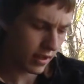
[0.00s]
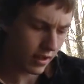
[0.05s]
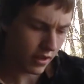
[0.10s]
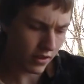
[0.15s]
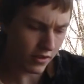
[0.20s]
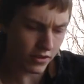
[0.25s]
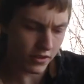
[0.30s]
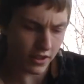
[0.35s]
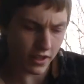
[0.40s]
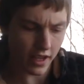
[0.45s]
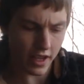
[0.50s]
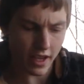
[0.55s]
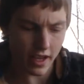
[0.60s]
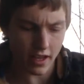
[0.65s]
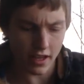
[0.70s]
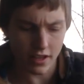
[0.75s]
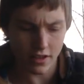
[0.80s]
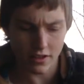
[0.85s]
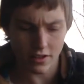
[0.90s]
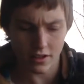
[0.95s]
Here's the
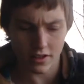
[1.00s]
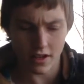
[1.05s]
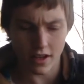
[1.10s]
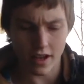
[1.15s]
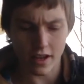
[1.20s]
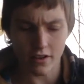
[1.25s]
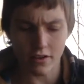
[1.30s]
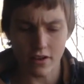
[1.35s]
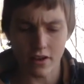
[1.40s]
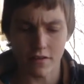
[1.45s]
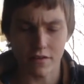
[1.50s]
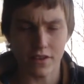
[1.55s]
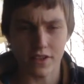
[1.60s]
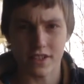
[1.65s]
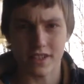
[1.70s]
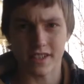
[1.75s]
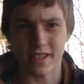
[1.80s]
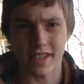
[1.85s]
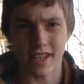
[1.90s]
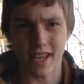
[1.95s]
Edge. I don't know if
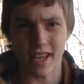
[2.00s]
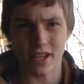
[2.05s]
this is the